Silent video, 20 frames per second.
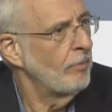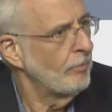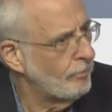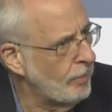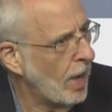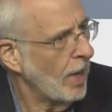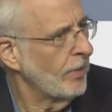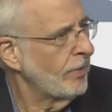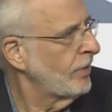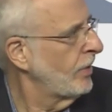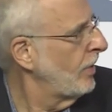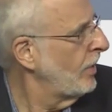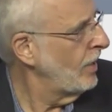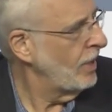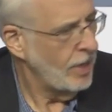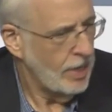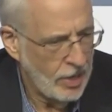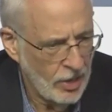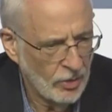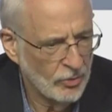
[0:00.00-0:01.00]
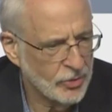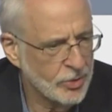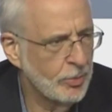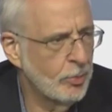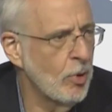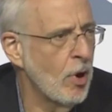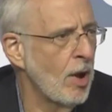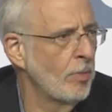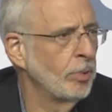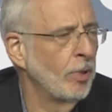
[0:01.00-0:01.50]
But here's the
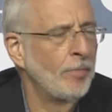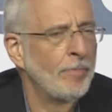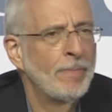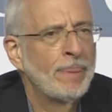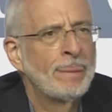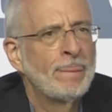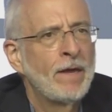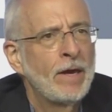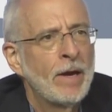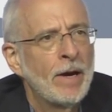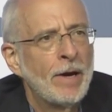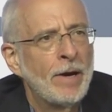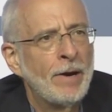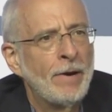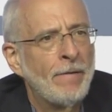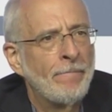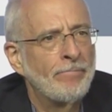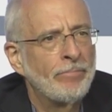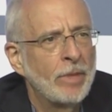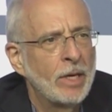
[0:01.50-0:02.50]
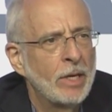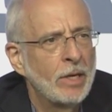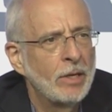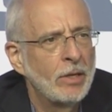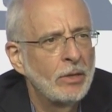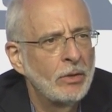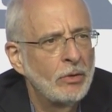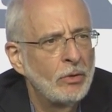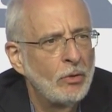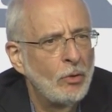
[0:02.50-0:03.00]
problem.
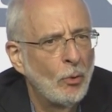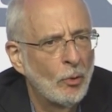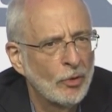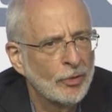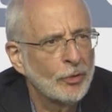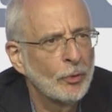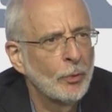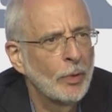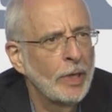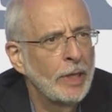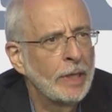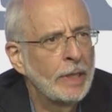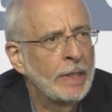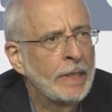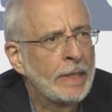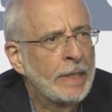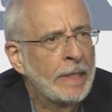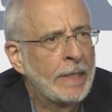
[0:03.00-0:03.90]
North Korea,